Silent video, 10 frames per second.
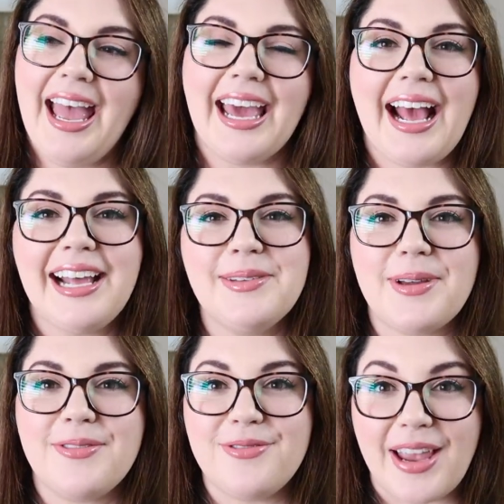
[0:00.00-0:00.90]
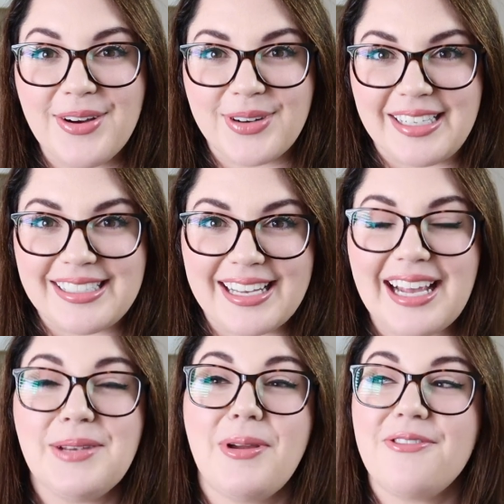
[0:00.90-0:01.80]
And I had to pick favorites. I
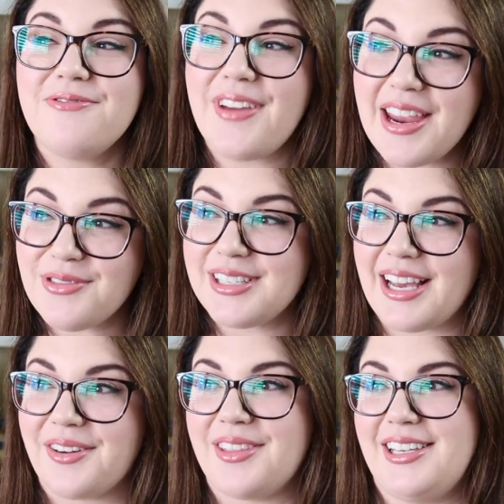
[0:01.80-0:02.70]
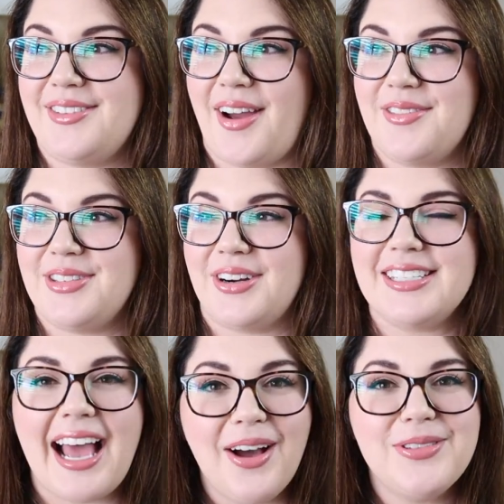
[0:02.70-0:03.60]
had to pick favorites out of these five
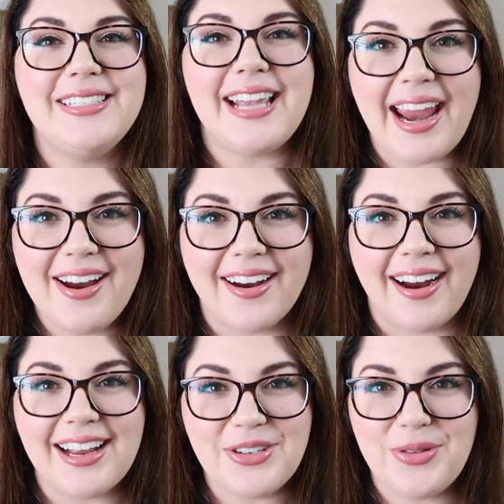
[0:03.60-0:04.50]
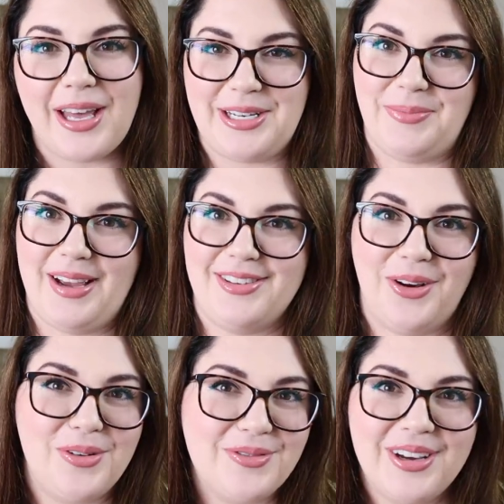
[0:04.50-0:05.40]
stars. How dare I do that to
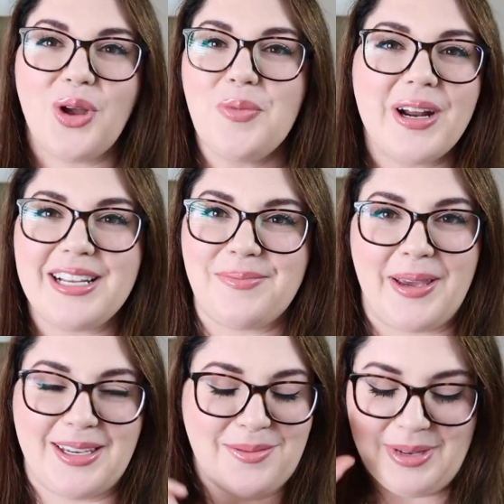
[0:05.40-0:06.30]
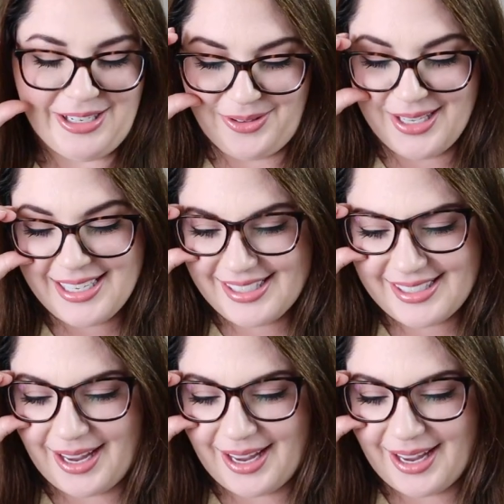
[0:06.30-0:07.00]
myself? Nobody's making me do this.